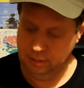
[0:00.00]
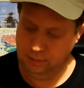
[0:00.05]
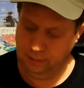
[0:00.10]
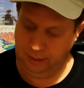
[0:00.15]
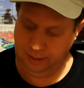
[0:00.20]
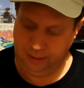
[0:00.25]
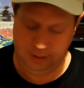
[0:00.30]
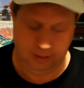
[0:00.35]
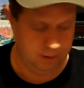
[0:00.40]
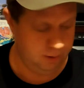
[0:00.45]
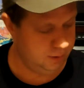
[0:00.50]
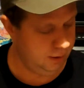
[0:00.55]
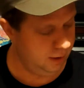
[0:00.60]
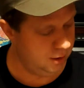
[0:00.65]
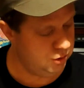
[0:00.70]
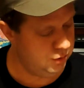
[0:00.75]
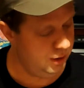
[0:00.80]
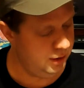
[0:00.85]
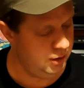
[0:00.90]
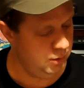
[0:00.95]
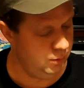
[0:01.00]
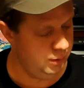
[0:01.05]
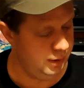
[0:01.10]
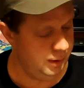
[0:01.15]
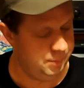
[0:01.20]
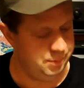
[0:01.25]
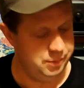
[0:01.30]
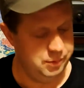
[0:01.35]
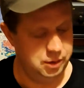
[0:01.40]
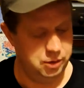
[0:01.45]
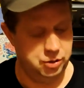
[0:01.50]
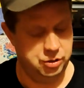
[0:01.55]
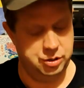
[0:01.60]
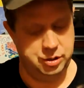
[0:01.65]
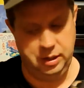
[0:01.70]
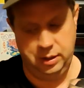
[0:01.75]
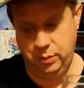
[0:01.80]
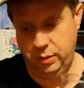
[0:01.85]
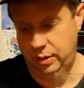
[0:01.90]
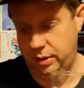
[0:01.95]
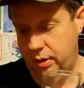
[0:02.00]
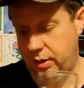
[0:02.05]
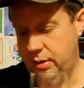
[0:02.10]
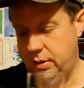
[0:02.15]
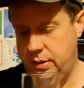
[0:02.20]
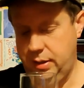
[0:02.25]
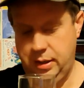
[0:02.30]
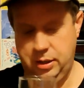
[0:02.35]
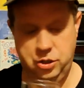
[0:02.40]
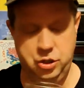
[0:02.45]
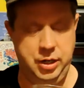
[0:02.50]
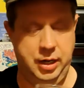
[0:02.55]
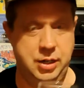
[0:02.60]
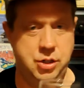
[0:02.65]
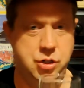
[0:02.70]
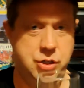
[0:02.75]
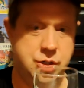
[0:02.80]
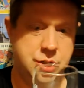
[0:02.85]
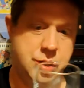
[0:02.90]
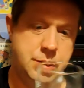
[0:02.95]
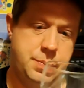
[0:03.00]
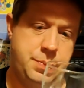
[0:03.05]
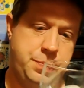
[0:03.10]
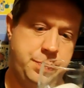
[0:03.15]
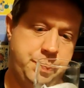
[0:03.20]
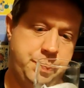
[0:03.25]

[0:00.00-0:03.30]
Right, okay, let's try the other one then, and just see whether it changes.